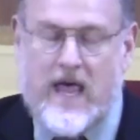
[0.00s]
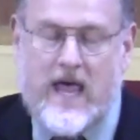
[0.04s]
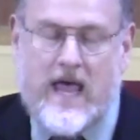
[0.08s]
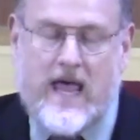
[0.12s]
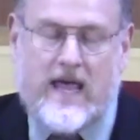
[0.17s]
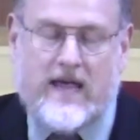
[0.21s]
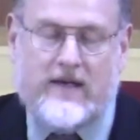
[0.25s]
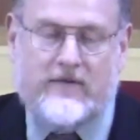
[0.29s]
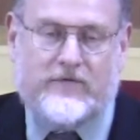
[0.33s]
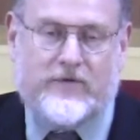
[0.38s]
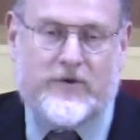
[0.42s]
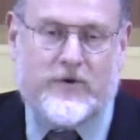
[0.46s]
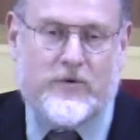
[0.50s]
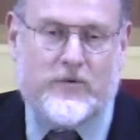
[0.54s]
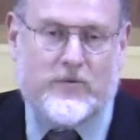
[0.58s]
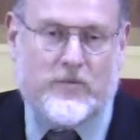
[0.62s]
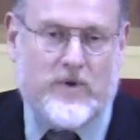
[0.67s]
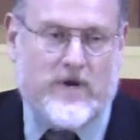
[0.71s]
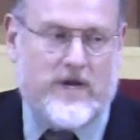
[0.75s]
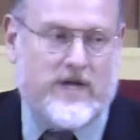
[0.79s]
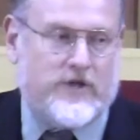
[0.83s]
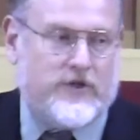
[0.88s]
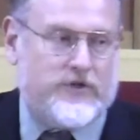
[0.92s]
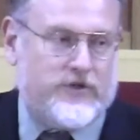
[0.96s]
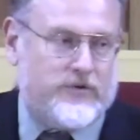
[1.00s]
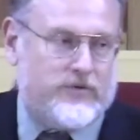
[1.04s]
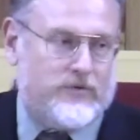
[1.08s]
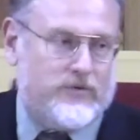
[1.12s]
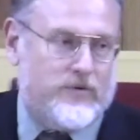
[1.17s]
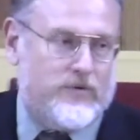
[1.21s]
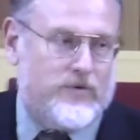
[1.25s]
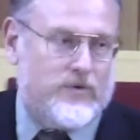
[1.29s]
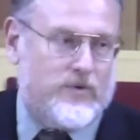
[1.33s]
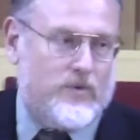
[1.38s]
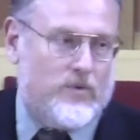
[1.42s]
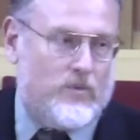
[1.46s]
If you read
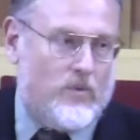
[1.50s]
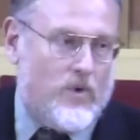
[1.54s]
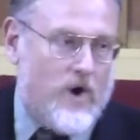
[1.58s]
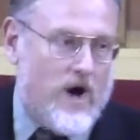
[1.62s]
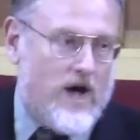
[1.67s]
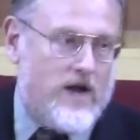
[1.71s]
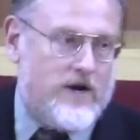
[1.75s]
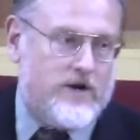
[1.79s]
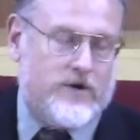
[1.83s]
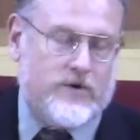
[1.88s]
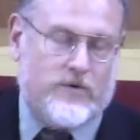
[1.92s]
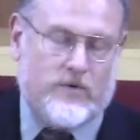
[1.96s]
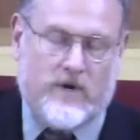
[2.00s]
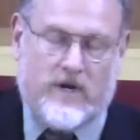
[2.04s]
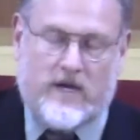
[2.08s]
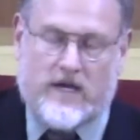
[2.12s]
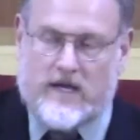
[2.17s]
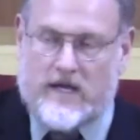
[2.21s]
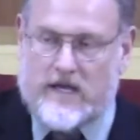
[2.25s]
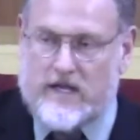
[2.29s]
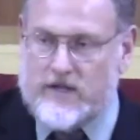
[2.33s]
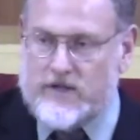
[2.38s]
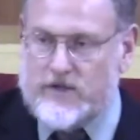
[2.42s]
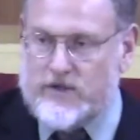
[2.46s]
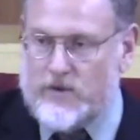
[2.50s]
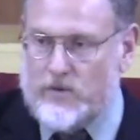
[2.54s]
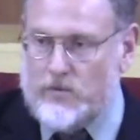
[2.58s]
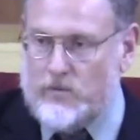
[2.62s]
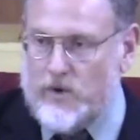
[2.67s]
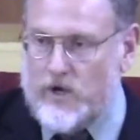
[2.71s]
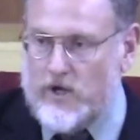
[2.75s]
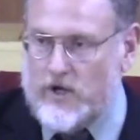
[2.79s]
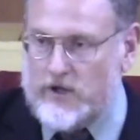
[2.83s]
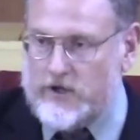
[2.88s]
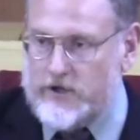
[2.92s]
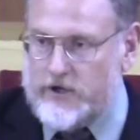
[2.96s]
through the wandering in the
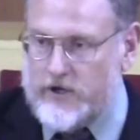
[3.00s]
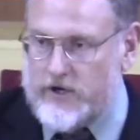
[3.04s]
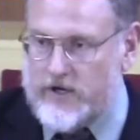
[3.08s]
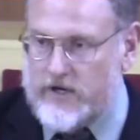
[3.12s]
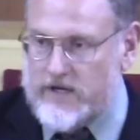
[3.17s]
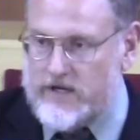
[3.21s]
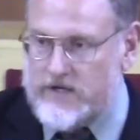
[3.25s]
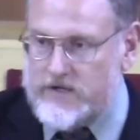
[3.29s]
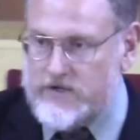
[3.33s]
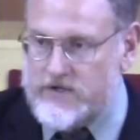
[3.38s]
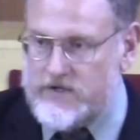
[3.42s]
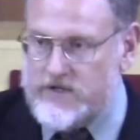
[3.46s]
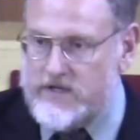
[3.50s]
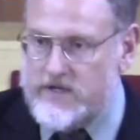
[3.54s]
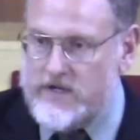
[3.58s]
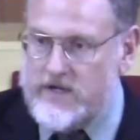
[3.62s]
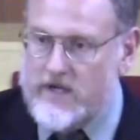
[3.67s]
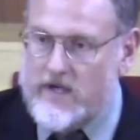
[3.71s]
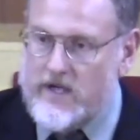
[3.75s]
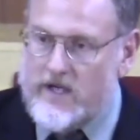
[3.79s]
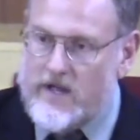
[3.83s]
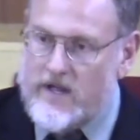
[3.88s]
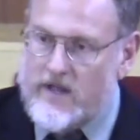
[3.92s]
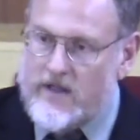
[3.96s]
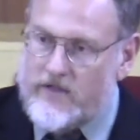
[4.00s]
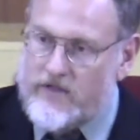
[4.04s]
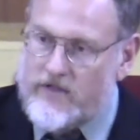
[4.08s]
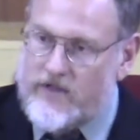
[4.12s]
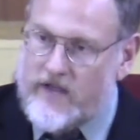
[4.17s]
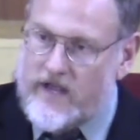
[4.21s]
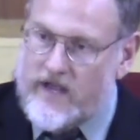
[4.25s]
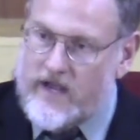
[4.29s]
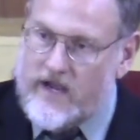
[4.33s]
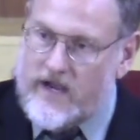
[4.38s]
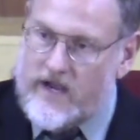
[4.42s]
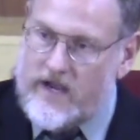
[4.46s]
wilderness,
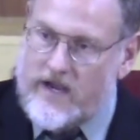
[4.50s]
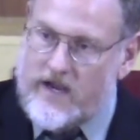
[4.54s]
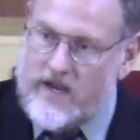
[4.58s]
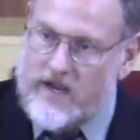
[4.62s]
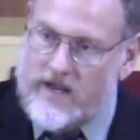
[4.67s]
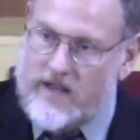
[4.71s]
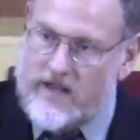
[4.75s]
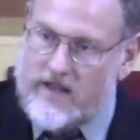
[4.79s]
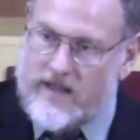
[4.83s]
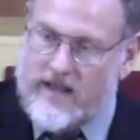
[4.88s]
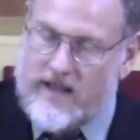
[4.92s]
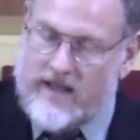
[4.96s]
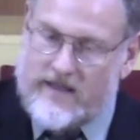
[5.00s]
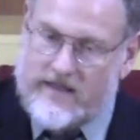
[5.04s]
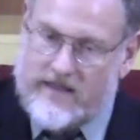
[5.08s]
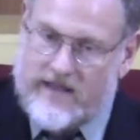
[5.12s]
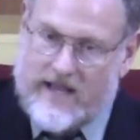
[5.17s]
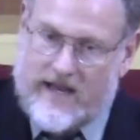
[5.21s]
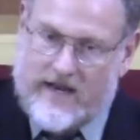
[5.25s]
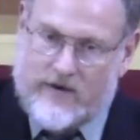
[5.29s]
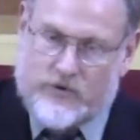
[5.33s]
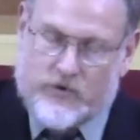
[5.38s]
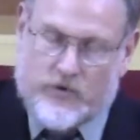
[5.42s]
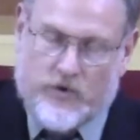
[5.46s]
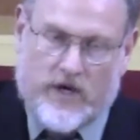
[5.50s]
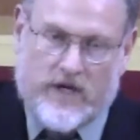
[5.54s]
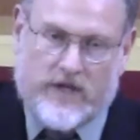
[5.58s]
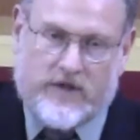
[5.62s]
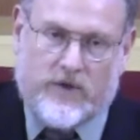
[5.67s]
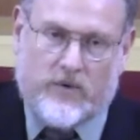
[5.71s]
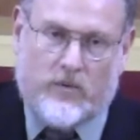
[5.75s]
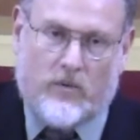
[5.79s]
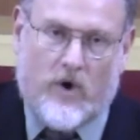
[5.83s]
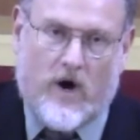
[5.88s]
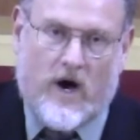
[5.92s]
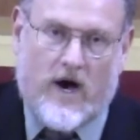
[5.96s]
the, the, they drink
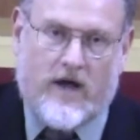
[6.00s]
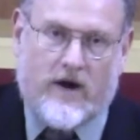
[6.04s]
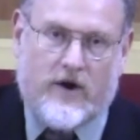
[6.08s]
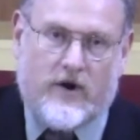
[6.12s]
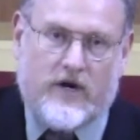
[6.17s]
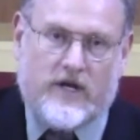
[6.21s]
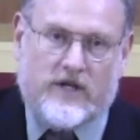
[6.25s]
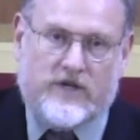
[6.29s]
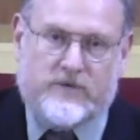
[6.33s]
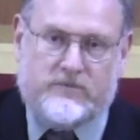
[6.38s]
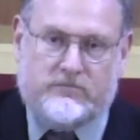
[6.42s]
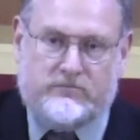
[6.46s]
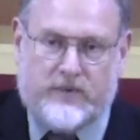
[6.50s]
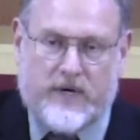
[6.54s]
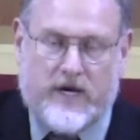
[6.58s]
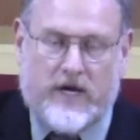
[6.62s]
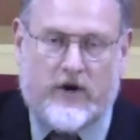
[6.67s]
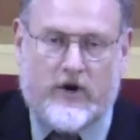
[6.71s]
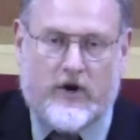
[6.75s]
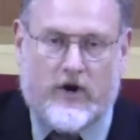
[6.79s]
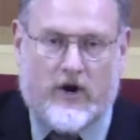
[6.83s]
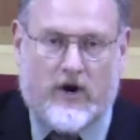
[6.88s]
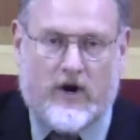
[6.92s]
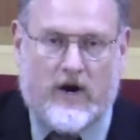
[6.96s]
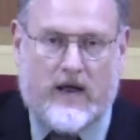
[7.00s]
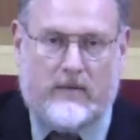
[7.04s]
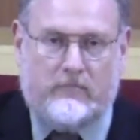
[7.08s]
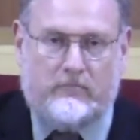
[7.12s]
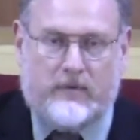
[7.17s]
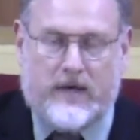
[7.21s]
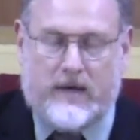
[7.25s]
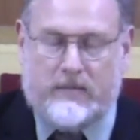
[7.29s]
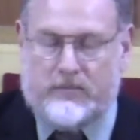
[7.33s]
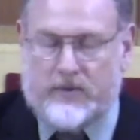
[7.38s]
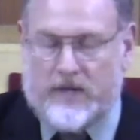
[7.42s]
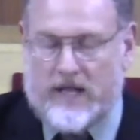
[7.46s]
the water and it's bitter, and
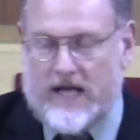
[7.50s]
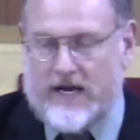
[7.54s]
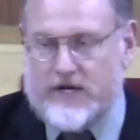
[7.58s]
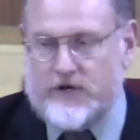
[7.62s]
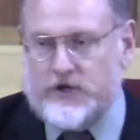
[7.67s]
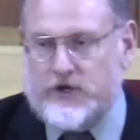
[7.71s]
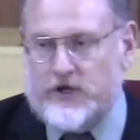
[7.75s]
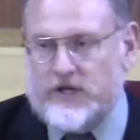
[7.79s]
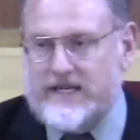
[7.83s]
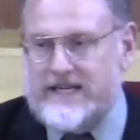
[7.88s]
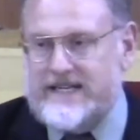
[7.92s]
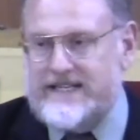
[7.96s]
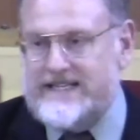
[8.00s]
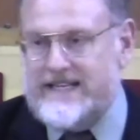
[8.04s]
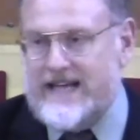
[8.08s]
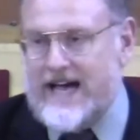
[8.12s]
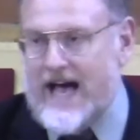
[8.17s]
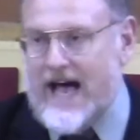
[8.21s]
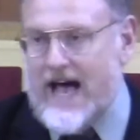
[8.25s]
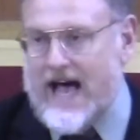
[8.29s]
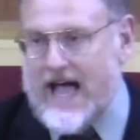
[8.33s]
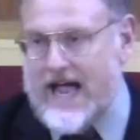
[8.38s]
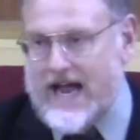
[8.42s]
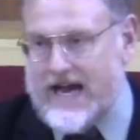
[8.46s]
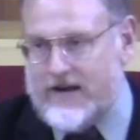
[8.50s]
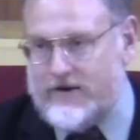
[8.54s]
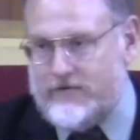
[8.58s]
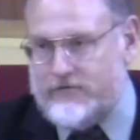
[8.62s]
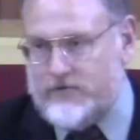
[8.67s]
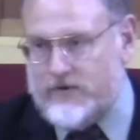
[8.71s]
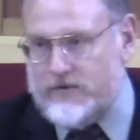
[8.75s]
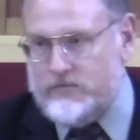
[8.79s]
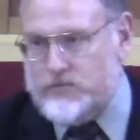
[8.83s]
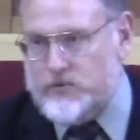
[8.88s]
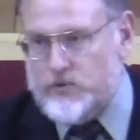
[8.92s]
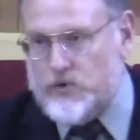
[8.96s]
people actually died
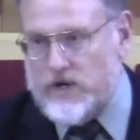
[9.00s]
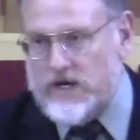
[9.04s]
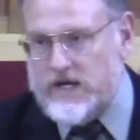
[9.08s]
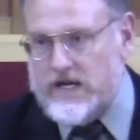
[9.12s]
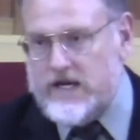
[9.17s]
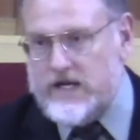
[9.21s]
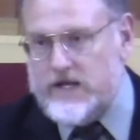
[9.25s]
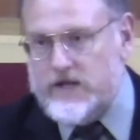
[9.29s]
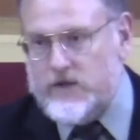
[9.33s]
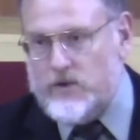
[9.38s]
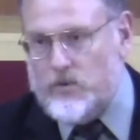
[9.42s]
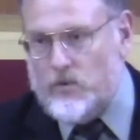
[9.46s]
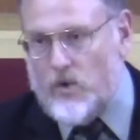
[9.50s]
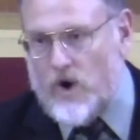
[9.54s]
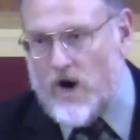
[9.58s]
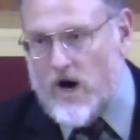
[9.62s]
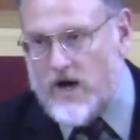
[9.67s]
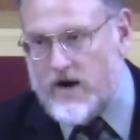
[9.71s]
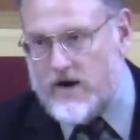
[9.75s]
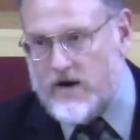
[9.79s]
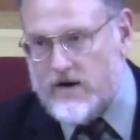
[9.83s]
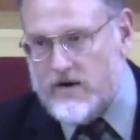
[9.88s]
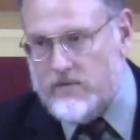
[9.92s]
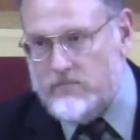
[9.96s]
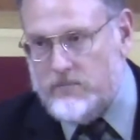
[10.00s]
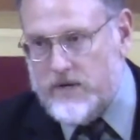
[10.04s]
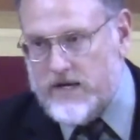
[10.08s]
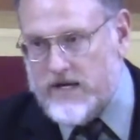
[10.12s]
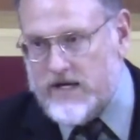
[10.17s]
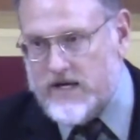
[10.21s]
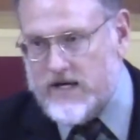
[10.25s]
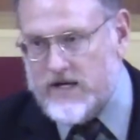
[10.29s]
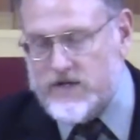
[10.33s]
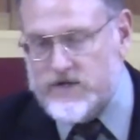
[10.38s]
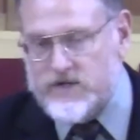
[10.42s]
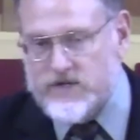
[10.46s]
from drinking the water
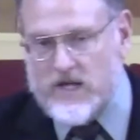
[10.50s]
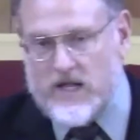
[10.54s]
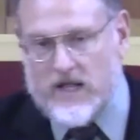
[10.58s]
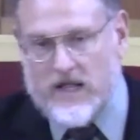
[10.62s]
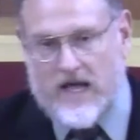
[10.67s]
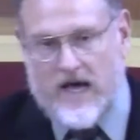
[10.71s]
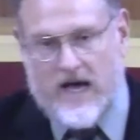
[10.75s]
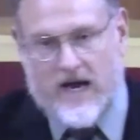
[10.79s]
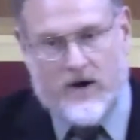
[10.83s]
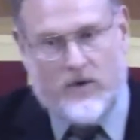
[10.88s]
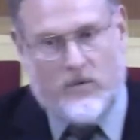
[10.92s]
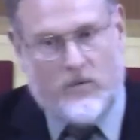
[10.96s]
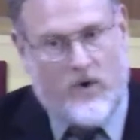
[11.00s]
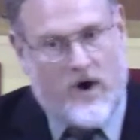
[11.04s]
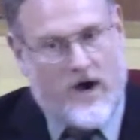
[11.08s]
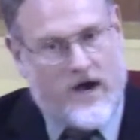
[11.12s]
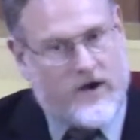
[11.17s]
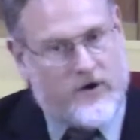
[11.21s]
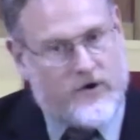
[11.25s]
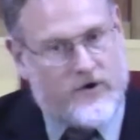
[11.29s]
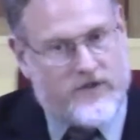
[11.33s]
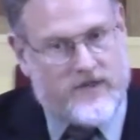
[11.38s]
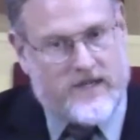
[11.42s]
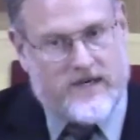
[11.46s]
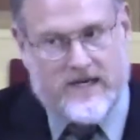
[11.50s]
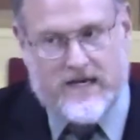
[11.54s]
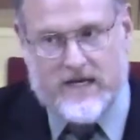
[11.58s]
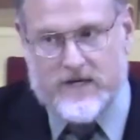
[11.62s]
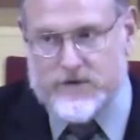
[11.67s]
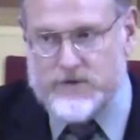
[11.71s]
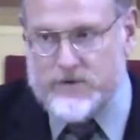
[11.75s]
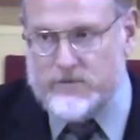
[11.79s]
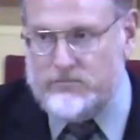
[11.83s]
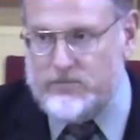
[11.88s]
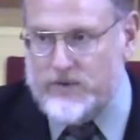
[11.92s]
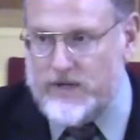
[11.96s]
because a lot of water in the
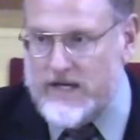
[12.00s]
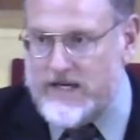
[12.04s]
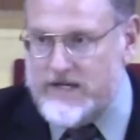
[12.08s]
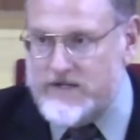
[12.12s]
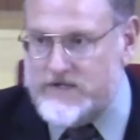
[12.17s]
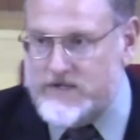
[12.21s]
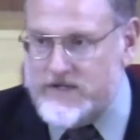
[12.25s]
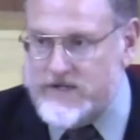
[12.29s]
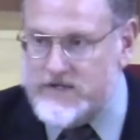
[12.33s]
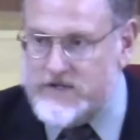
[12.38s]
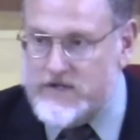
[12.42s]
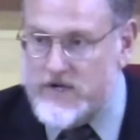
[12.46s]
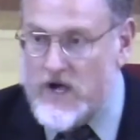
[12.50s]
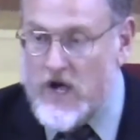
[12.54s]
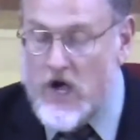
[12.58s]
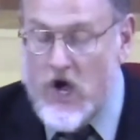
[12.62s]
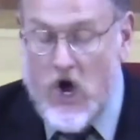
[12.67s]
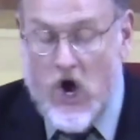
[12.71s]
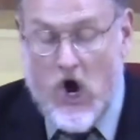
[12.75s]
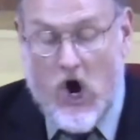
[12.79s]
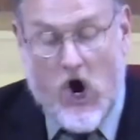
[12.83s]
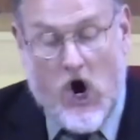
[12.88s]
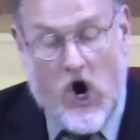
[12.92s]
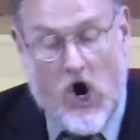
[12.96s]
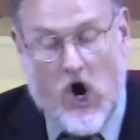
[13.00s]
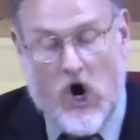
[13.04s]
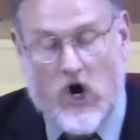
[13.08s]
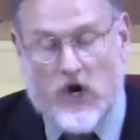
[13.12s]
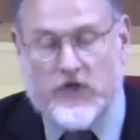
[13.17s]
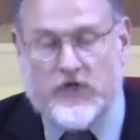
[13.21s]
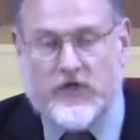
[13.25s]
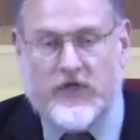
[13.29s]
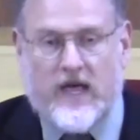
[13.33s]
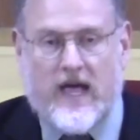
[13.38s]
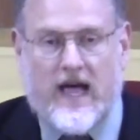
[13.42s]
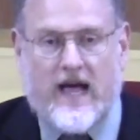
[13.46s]
desert places
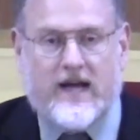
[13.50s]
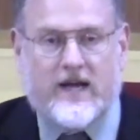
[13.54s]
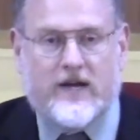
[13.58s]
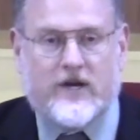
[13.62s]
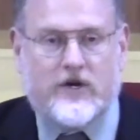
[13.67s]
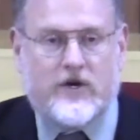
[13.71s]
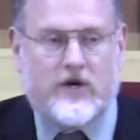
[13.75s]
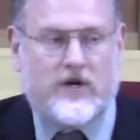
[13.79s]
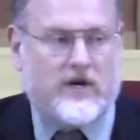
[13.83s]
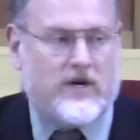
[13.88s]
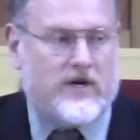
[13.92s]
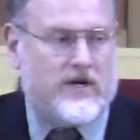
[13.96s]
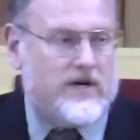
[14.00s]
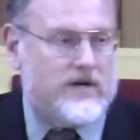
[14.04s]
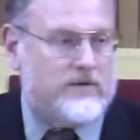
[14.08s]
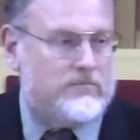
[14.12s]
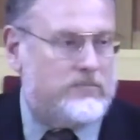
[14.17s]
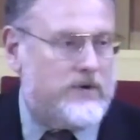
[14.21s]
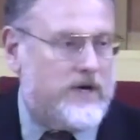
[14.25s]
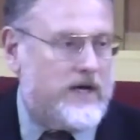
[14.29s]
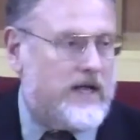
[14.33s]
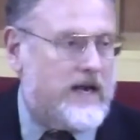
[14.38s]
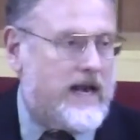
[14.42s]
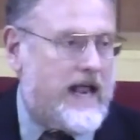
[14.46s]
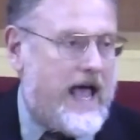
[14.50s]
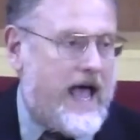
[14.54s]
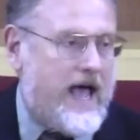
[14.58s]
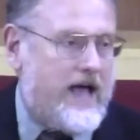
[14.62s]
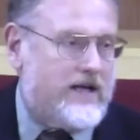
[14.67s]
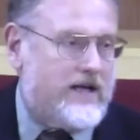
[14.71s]
aren't that good. But